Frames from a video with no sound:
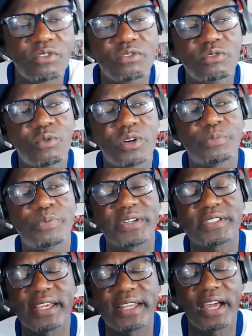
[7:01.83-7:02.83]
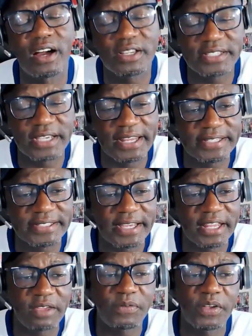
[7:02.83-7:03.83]
what Ten Hag said. He
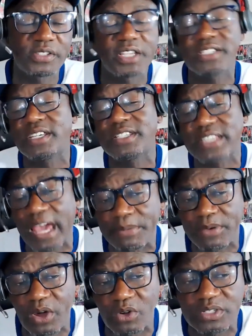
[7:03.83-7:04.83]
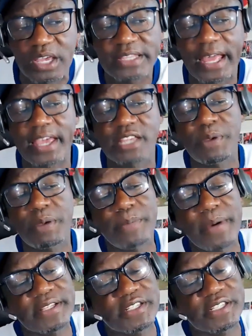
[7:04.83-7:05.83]
said he feels he's the scapegoat, that he's been
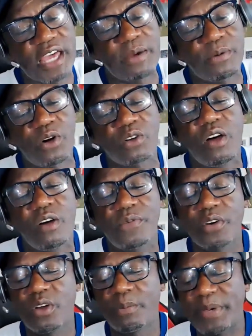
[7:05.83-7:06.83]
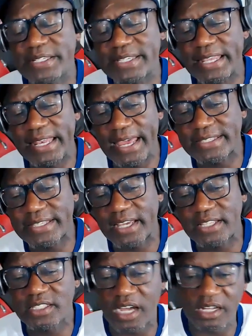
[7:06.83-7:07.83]
made the scapegoat for not being
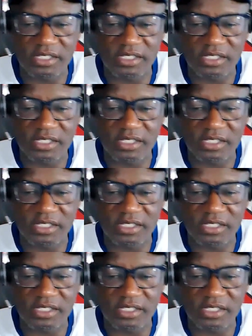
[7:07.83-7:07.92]
selected.